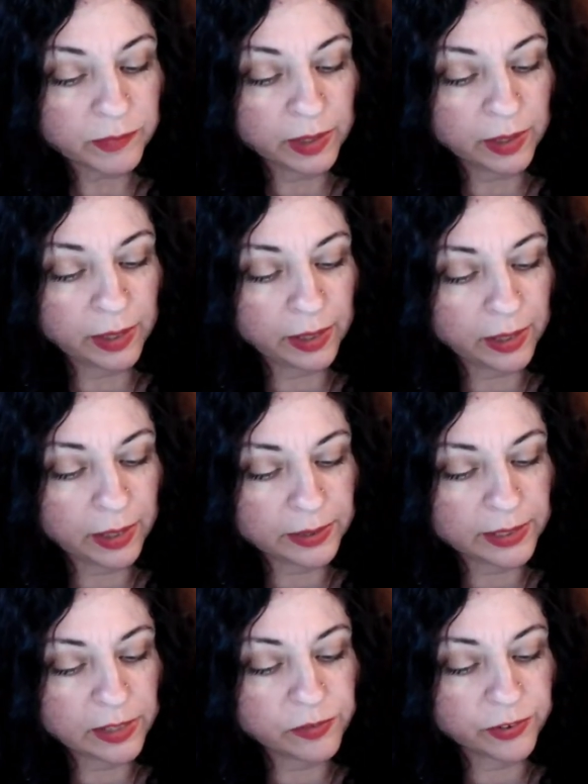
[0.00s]
uh,
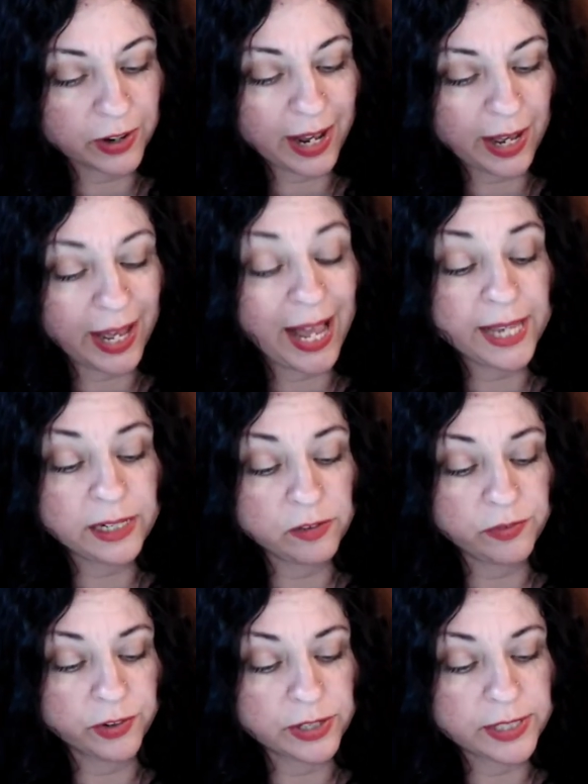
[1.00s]
need for high need
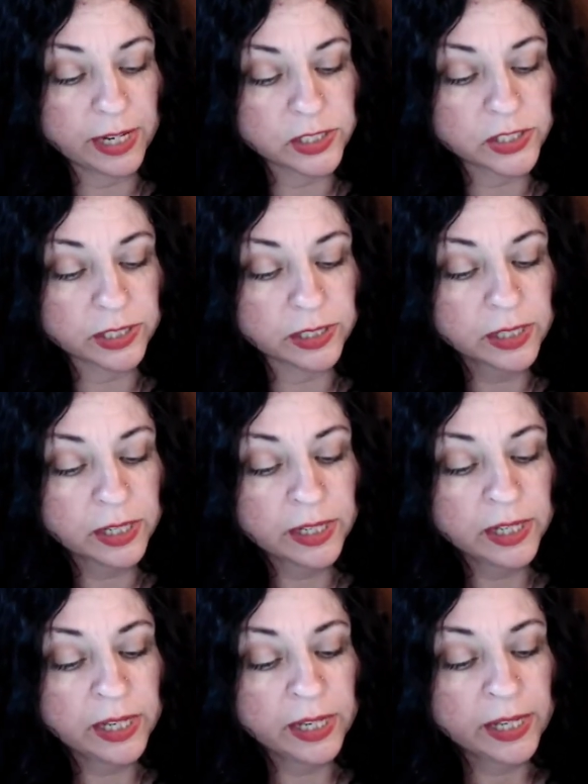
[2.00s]
for attention,
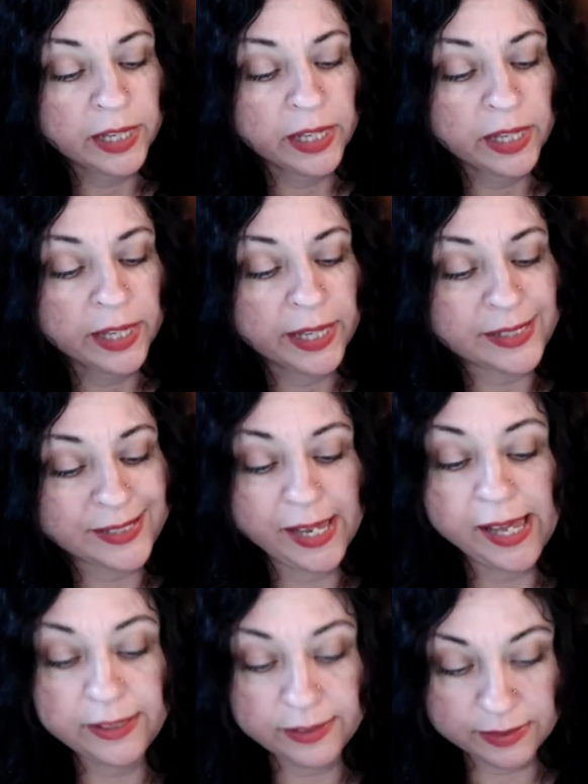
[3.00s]

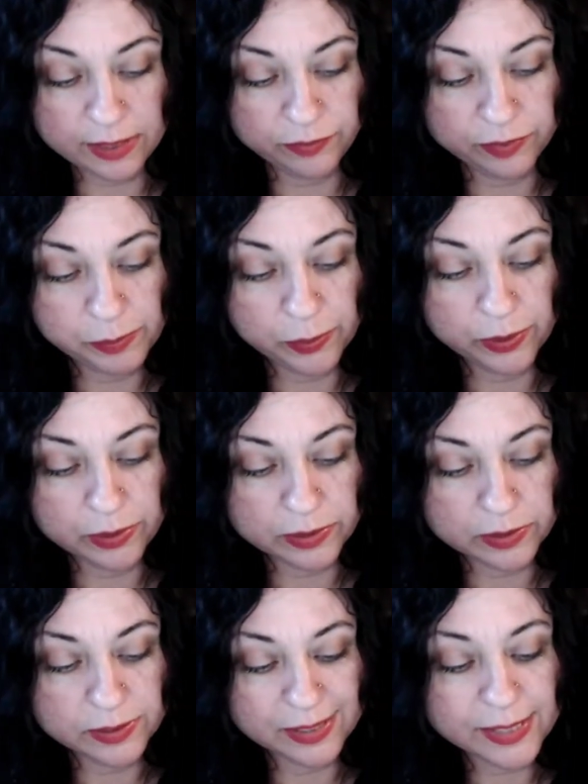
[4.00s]
intense
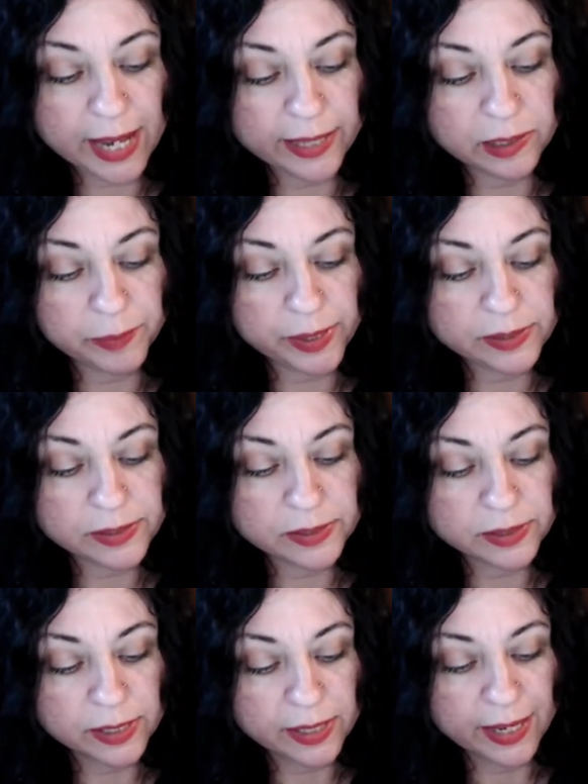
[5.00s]
self-importance,
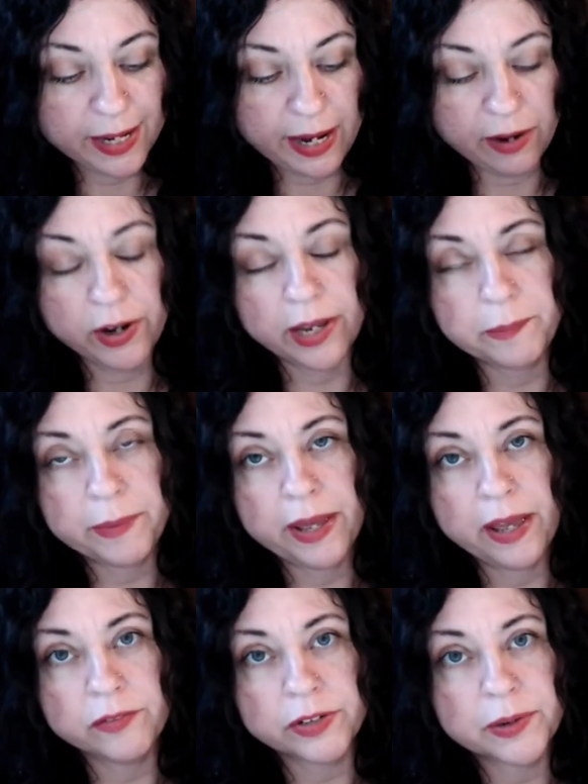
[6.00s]
entitlement, and arrogant
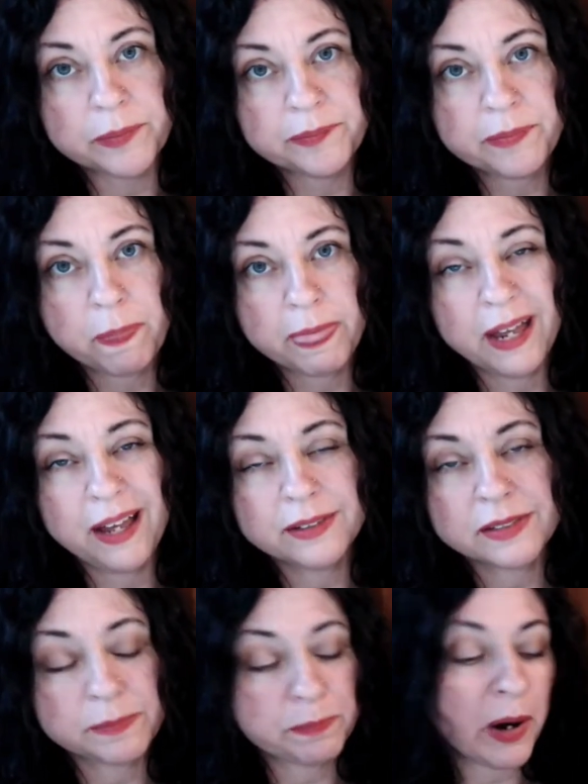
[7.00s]
behavior.
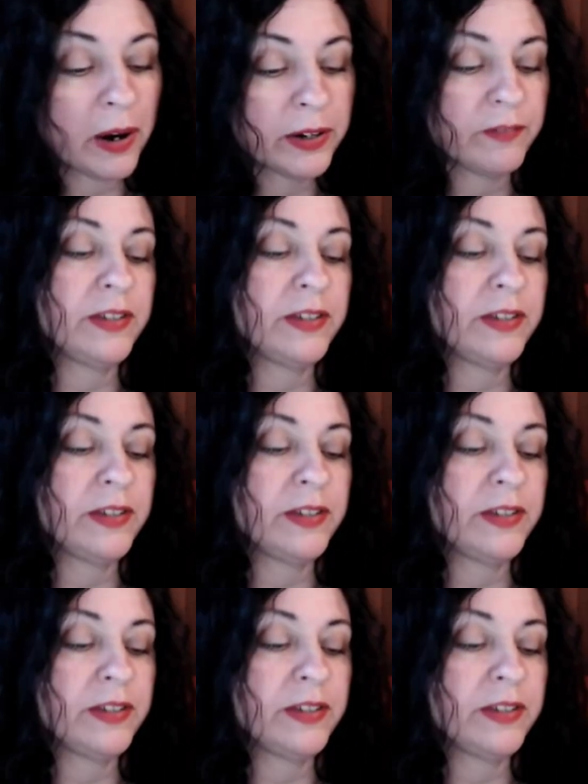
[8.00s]
That's part of